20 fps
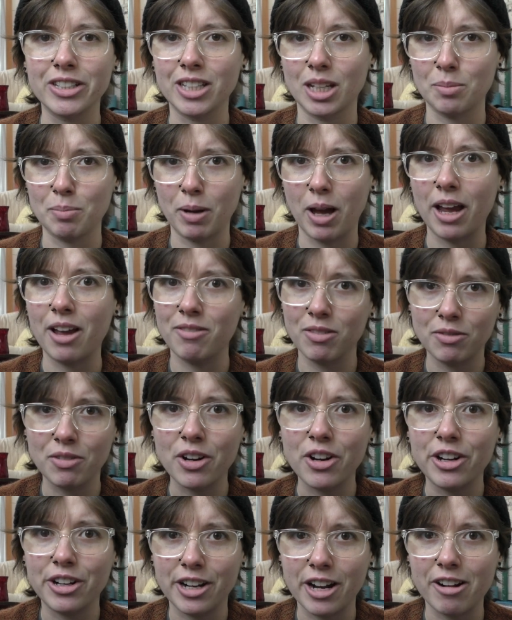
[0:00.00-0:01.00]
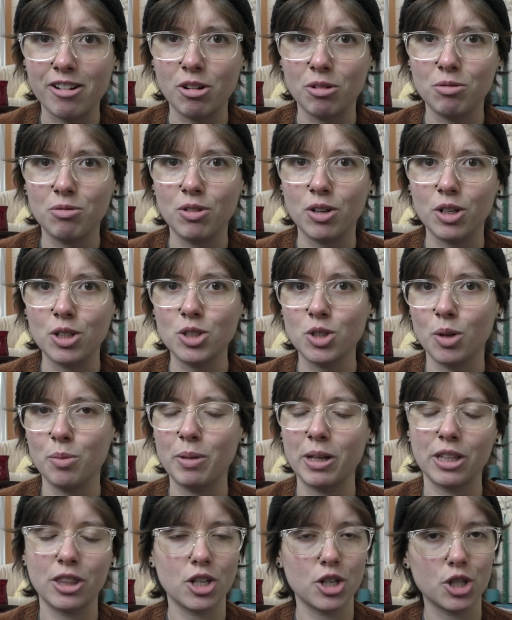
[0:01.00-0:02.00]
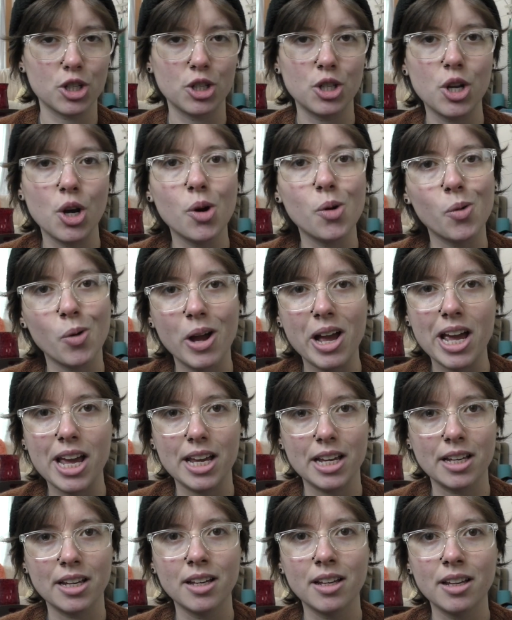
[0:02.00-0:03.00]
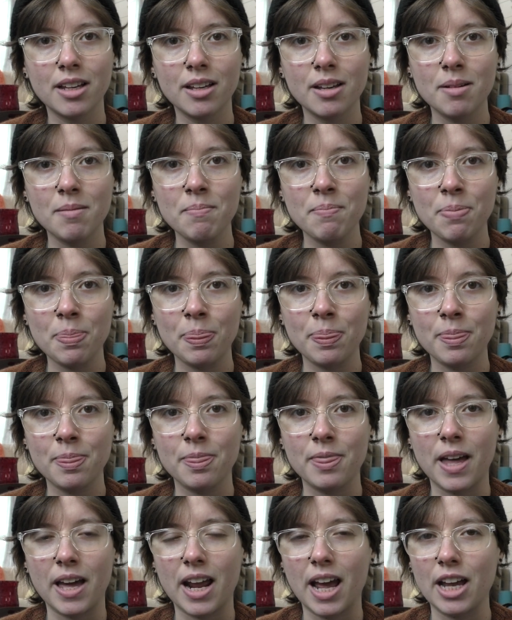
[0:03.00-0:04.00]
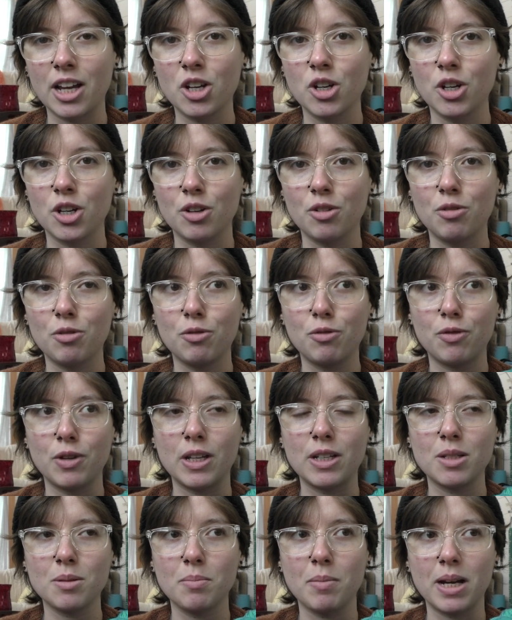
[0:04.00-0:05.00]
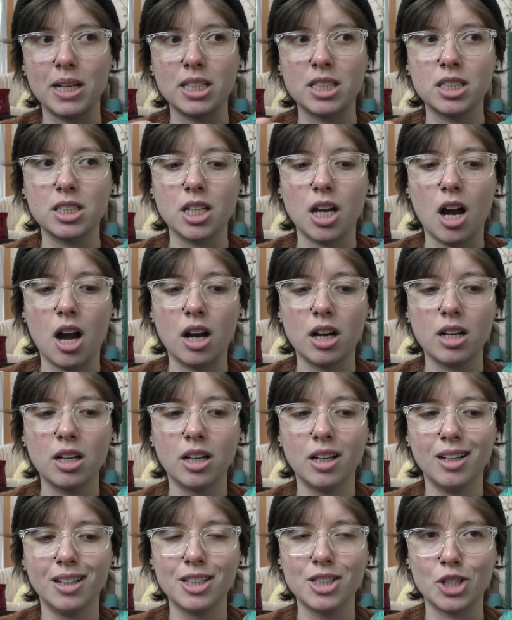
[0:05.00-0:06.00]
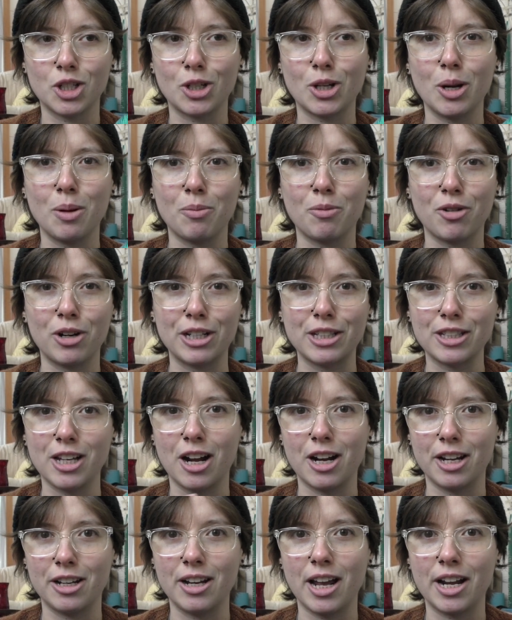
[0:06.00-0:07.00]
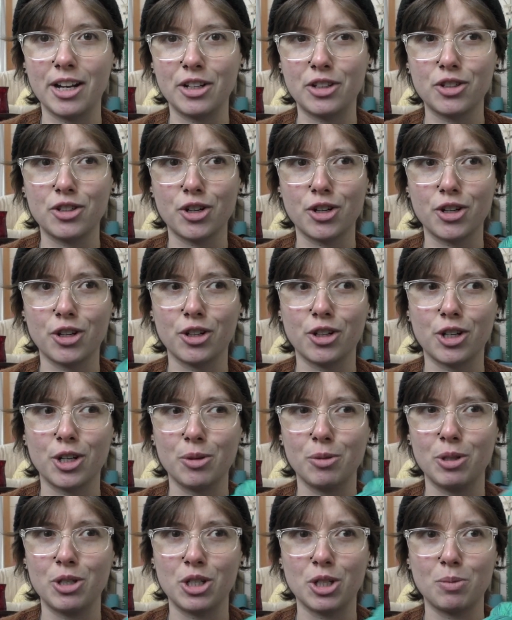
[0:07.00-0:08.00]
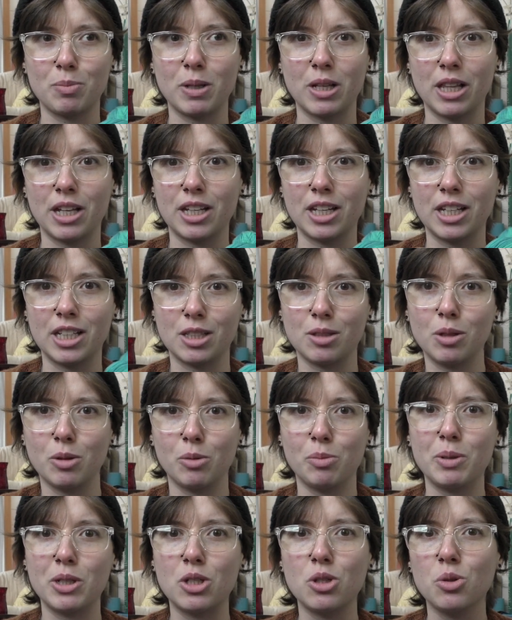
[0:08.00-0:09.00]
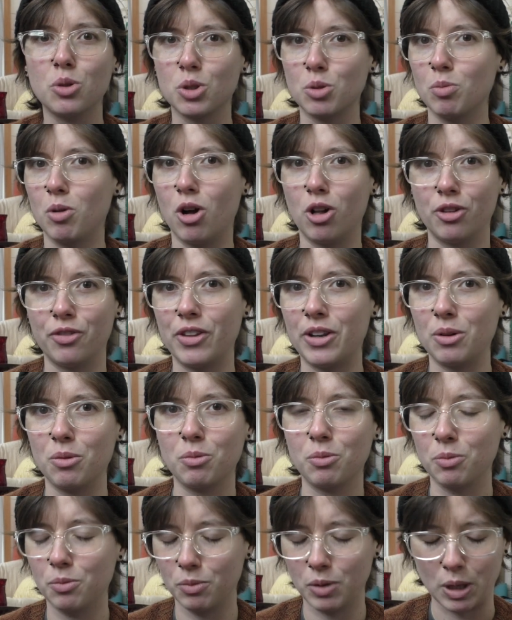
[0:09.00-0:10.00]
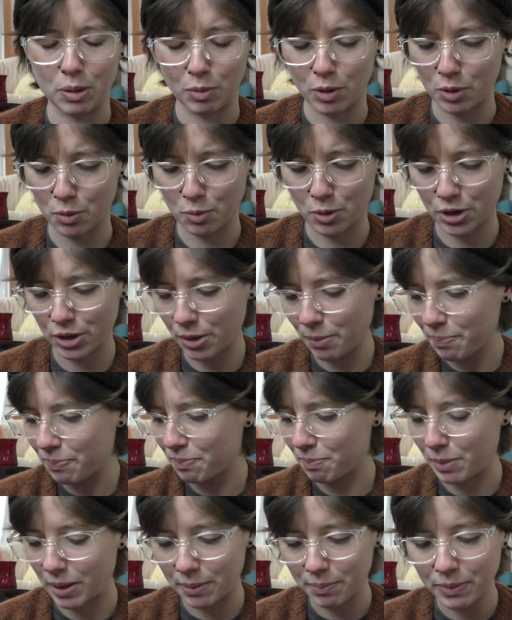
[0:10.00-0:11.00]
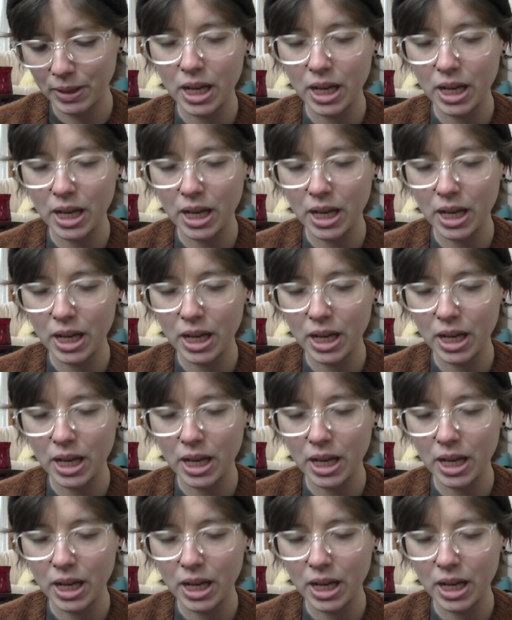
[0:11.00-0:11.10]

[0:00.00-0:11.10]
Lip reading: like I have a very narrow foot, so I'm like, there's no way that I could fit my sock circumference on a 9-inch circular. It would just be like, it would be too small and then it wouldn't work. But